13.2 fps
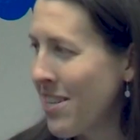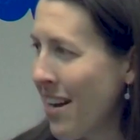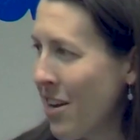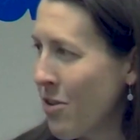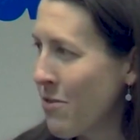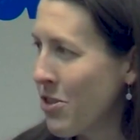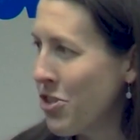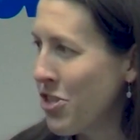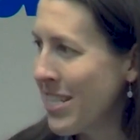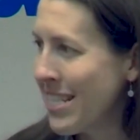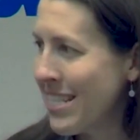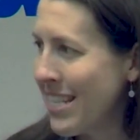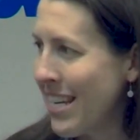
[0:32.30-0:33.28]
I
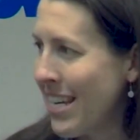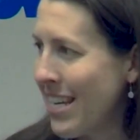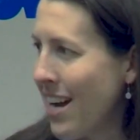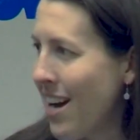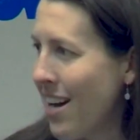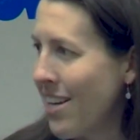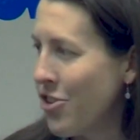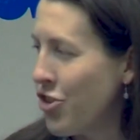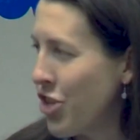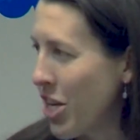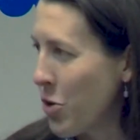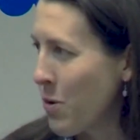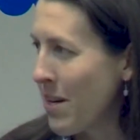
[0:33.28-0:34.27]
originally did on
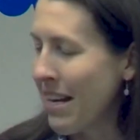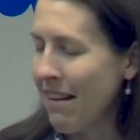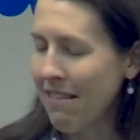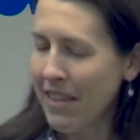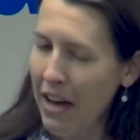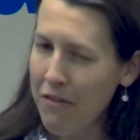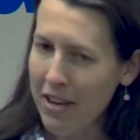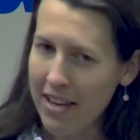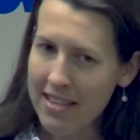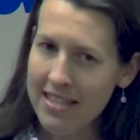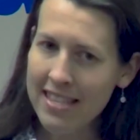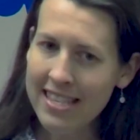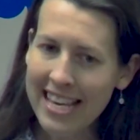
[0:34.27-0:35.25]
January
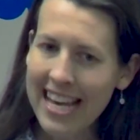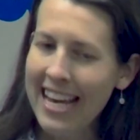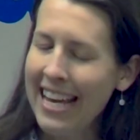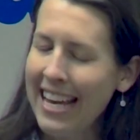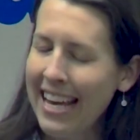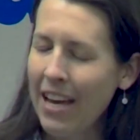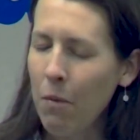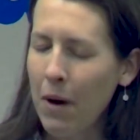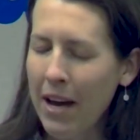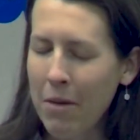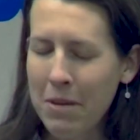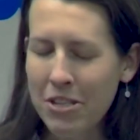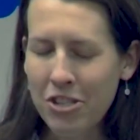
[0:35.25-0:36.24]
11th. And
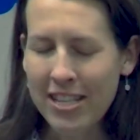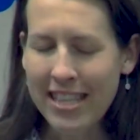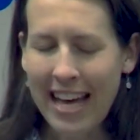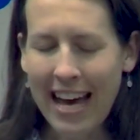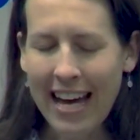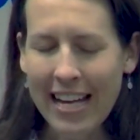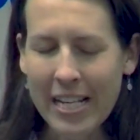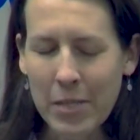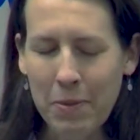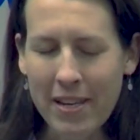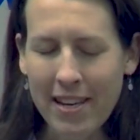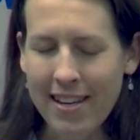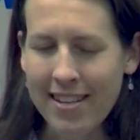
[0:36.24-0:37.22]
why I mentioned that is
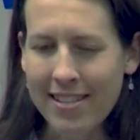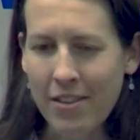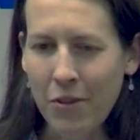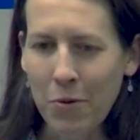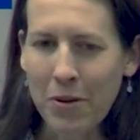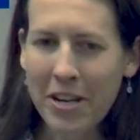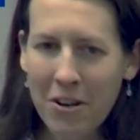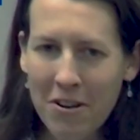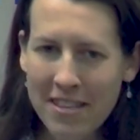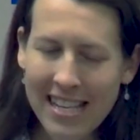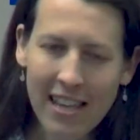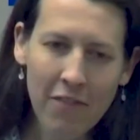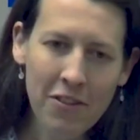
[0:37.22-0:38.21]
because if you were here on
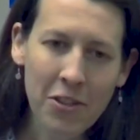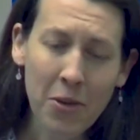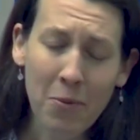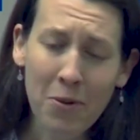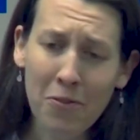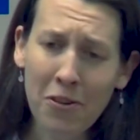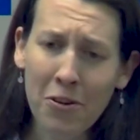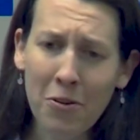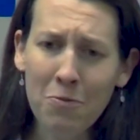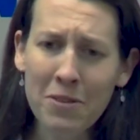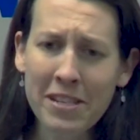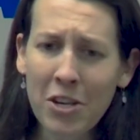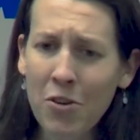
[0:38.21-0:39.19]
the 11th, you would have heard a
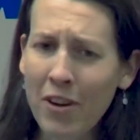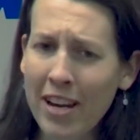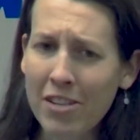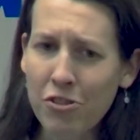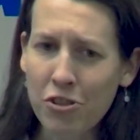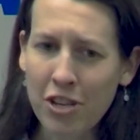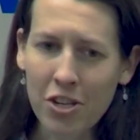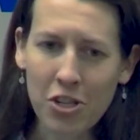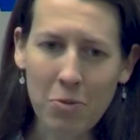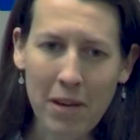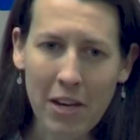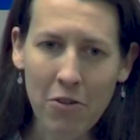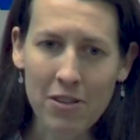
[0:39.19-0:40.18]
really great
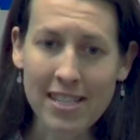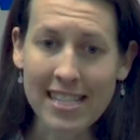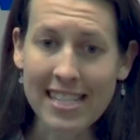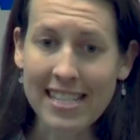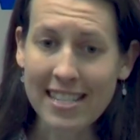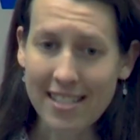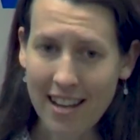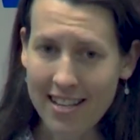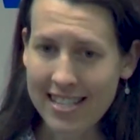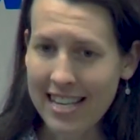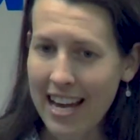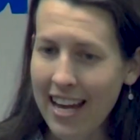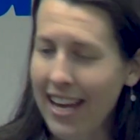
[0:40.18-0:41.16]
introduction by Kristen
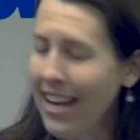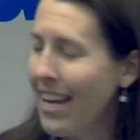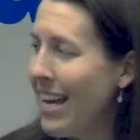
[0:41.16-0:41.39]
Distante.